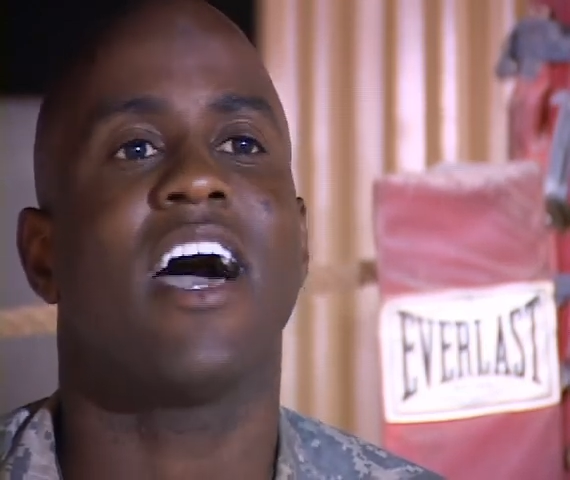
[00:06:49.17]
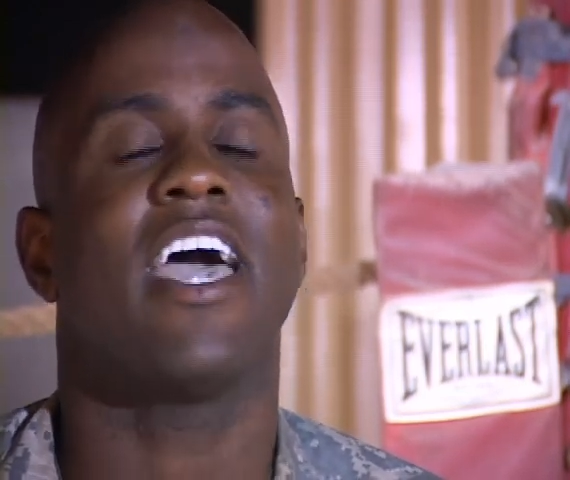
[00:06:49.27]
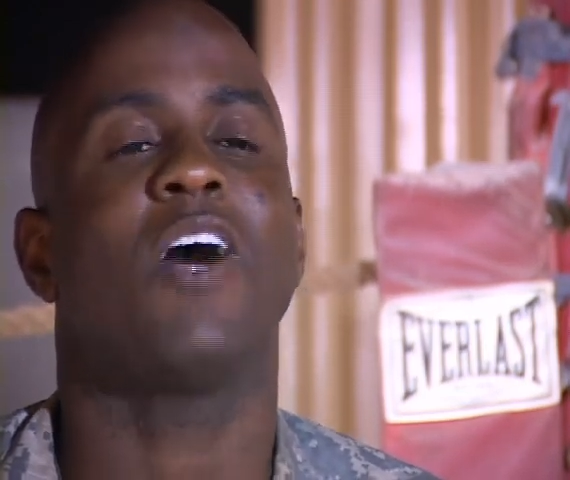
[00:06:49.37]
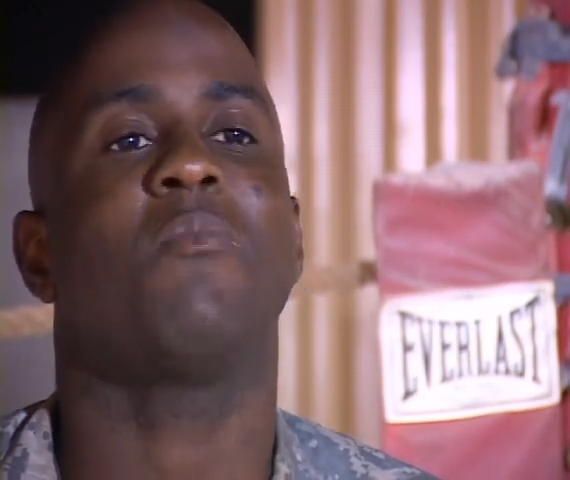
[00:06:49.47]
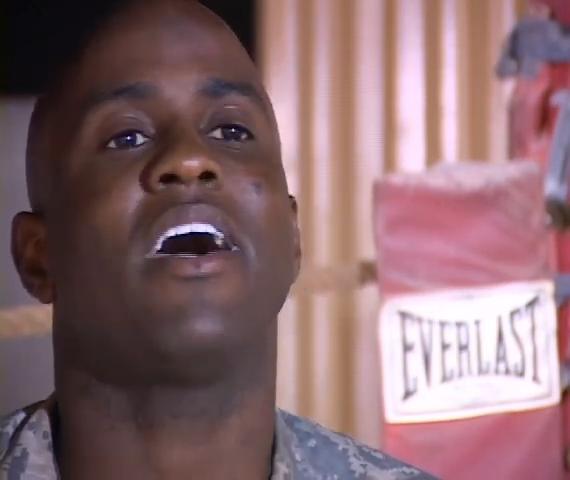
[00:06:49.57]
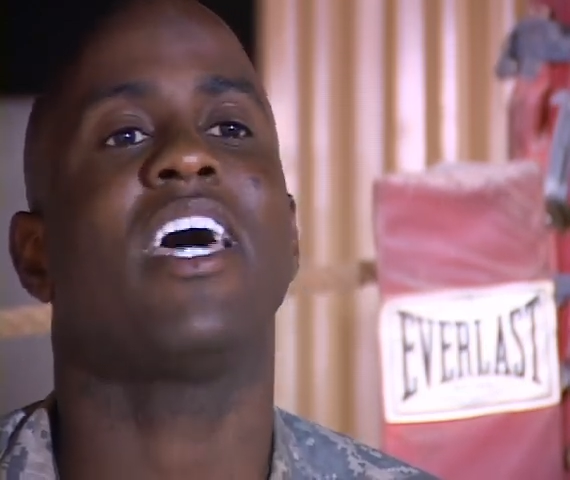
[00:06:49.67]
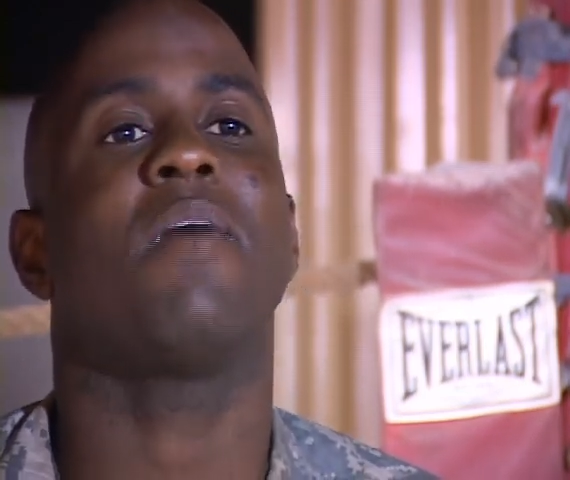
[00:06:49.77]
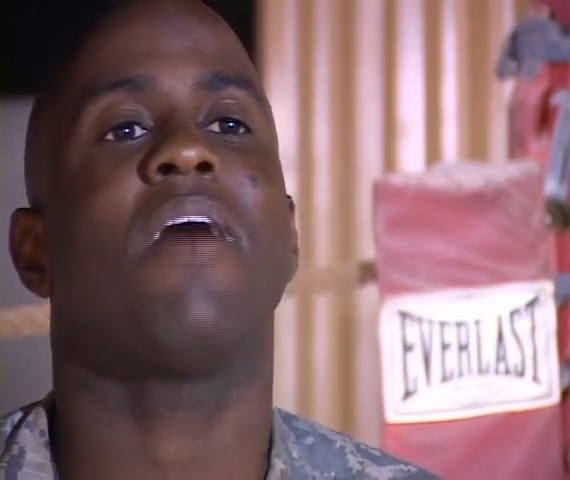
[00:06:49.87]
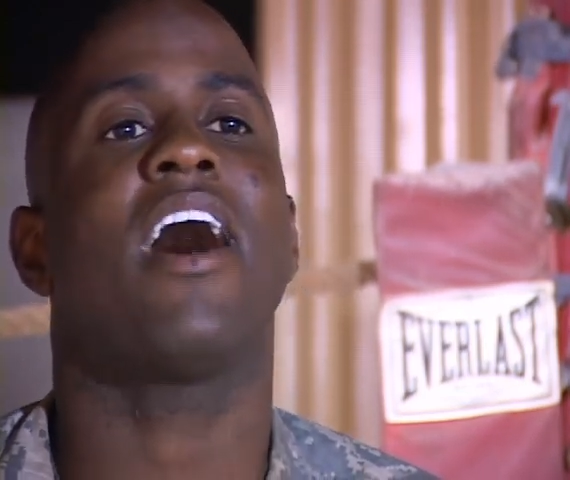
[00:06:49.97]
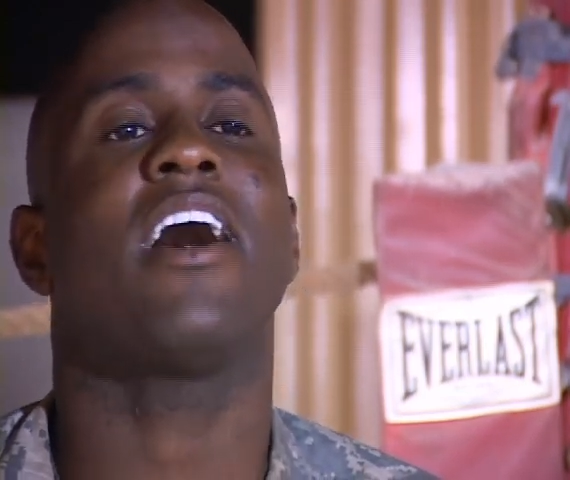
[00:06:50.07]
I held my
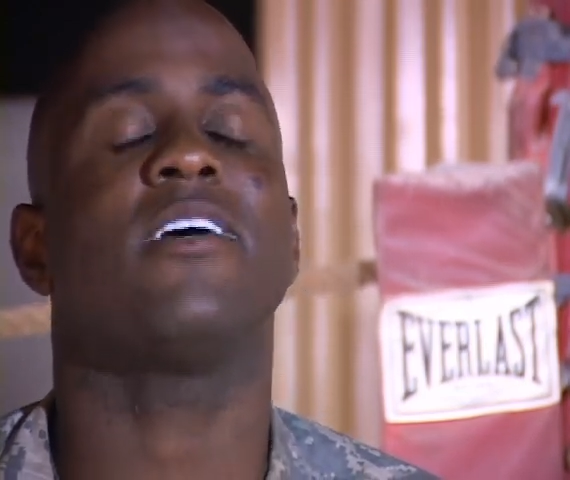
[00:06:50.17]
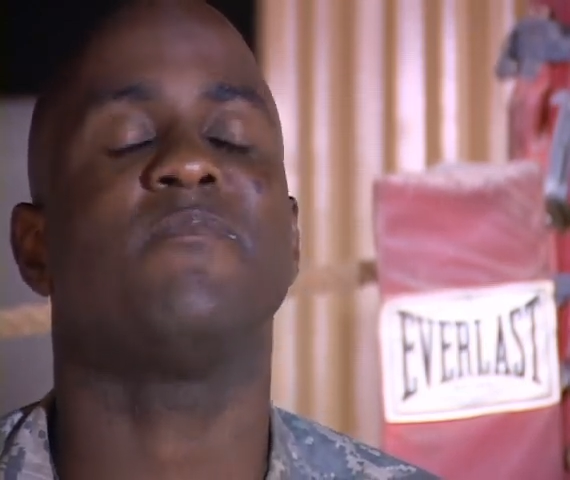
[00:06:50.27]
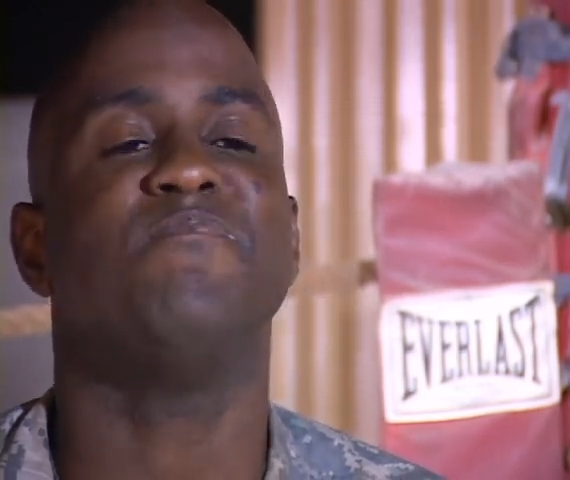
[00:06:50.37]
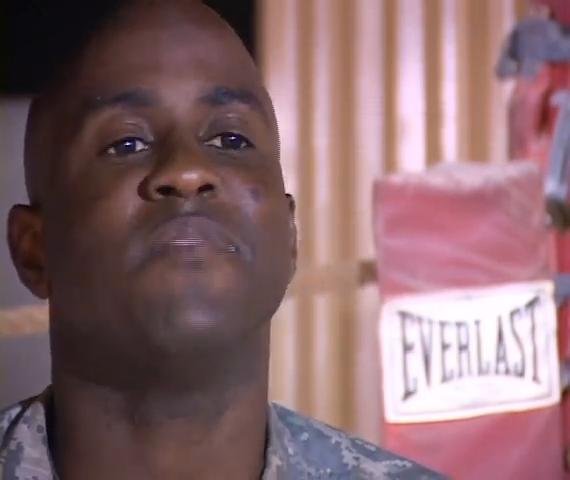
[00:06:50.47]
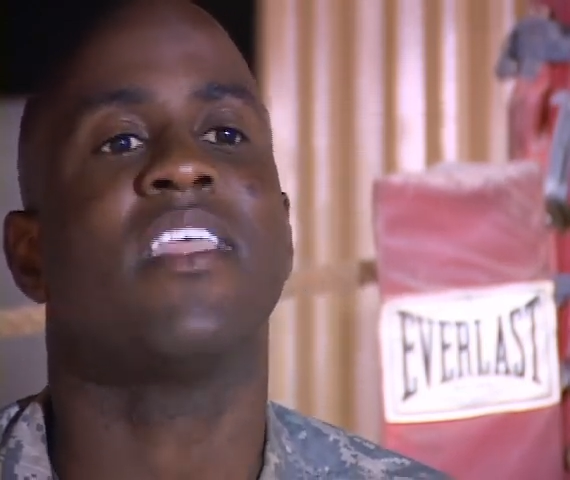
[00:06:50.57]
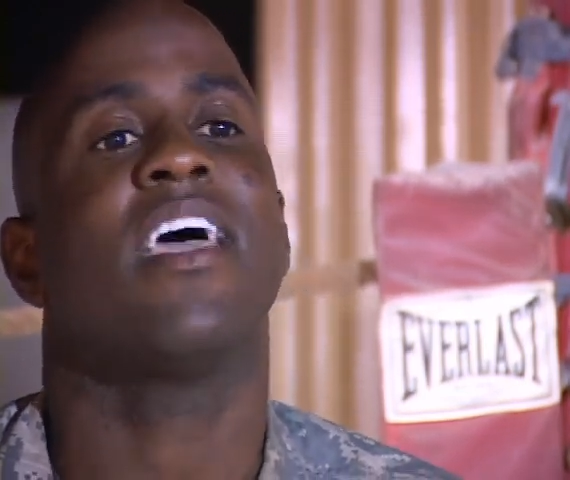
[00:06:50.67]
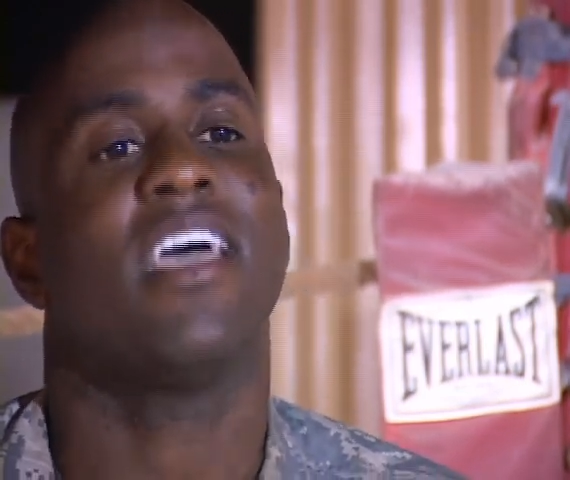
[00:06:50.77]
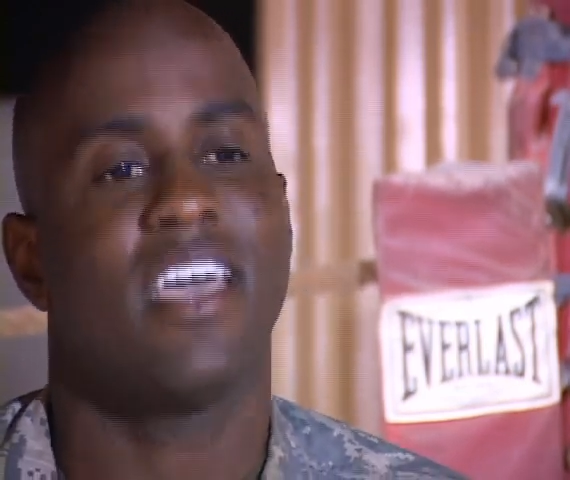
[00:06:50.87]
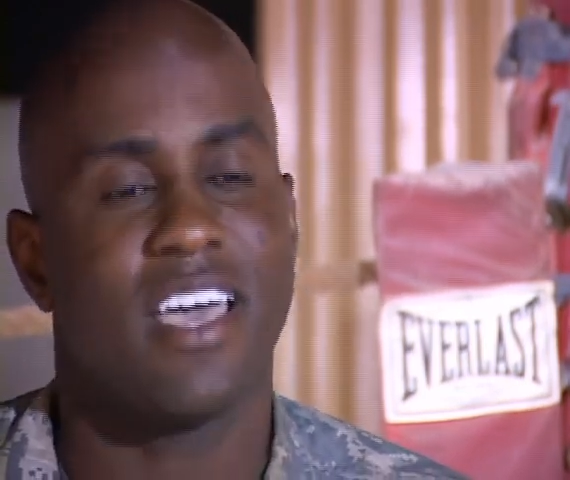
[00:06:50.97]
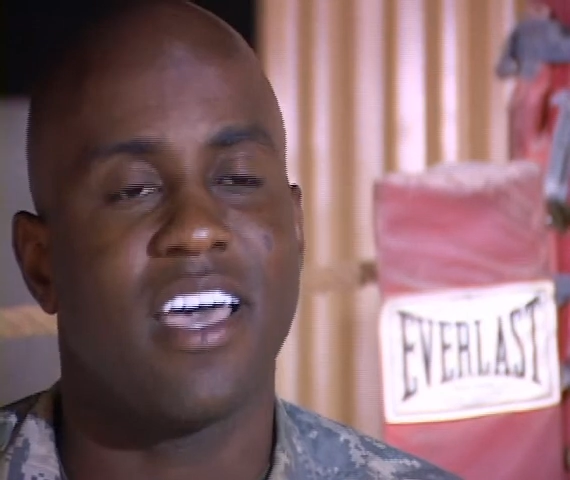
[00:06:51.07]
head up high,
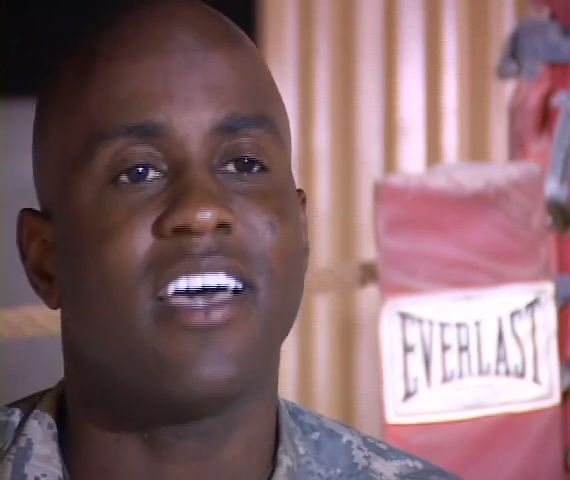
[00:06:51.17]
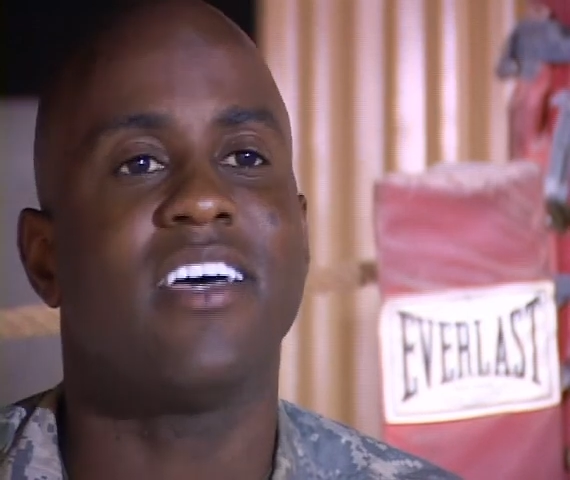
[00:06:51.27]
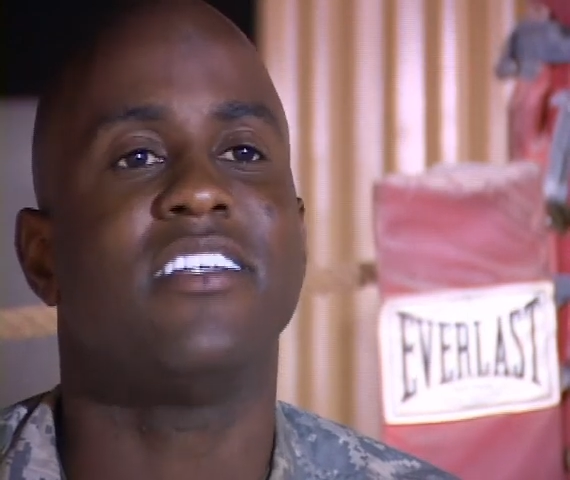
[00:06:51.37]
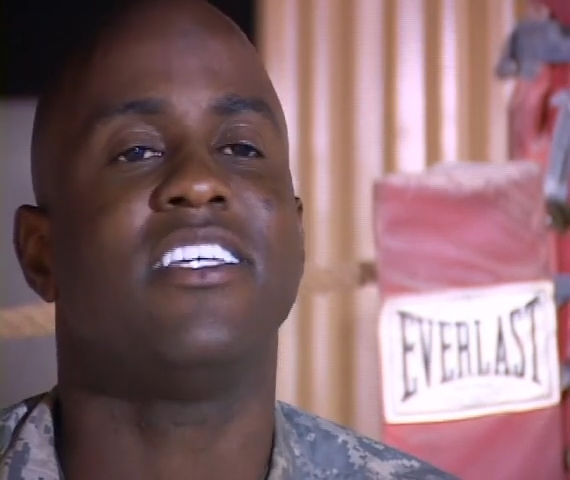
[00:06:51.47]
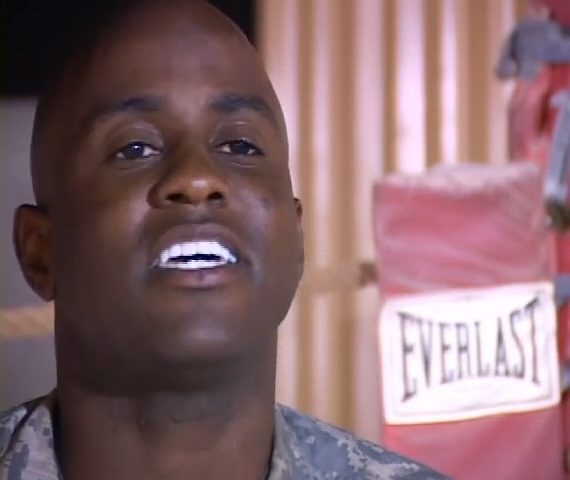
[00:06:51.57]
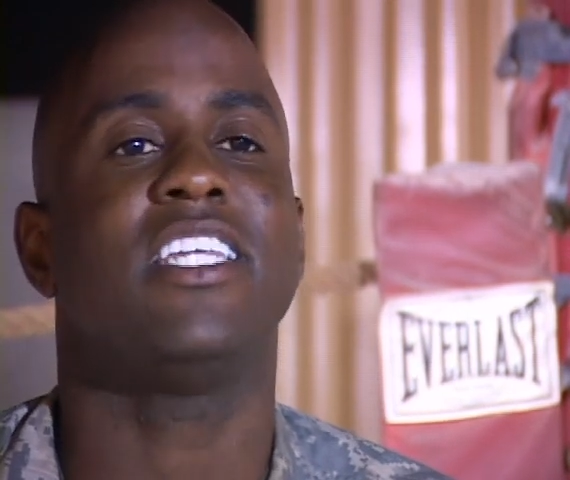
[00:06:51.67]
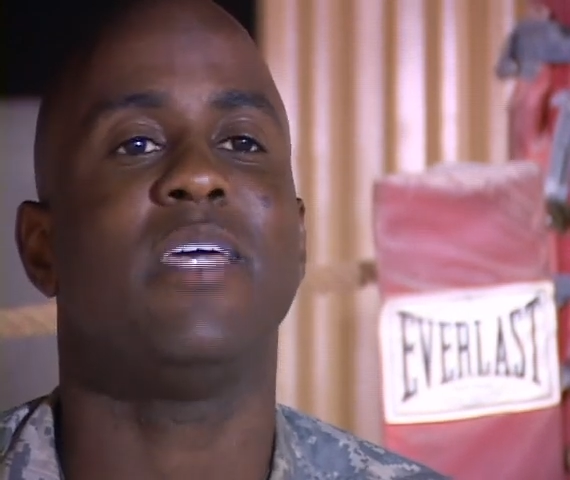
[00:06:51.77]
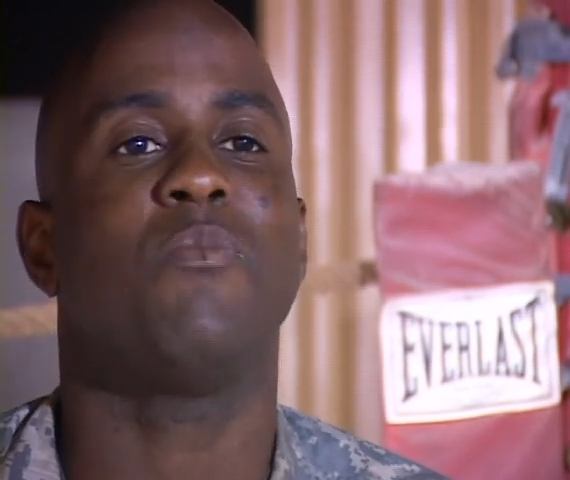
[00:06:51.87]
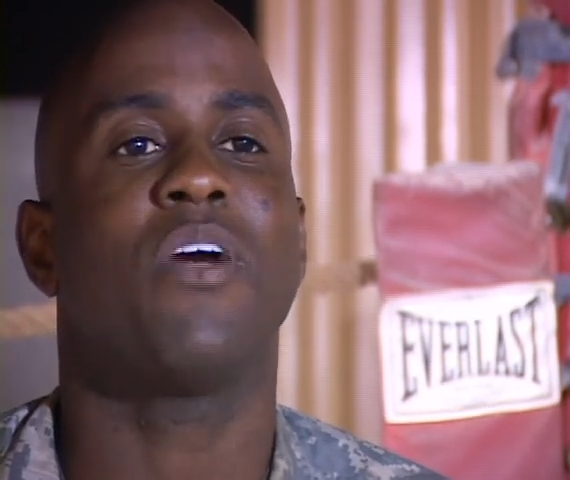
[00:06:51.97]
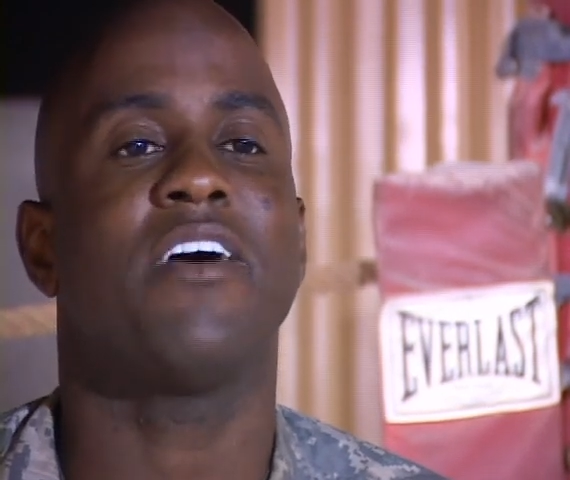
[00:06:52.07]
took a
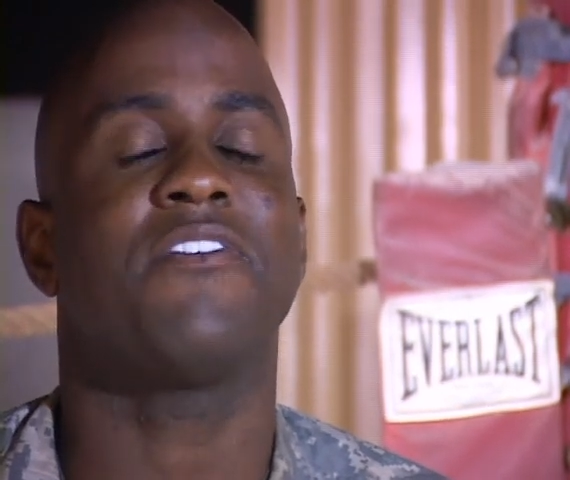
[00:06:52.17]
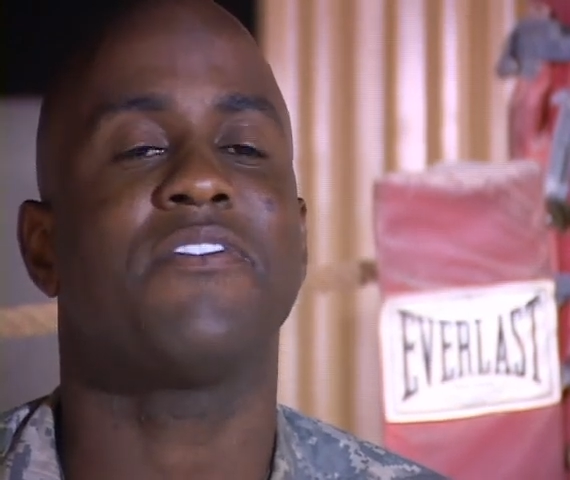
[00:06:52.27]
deep breath,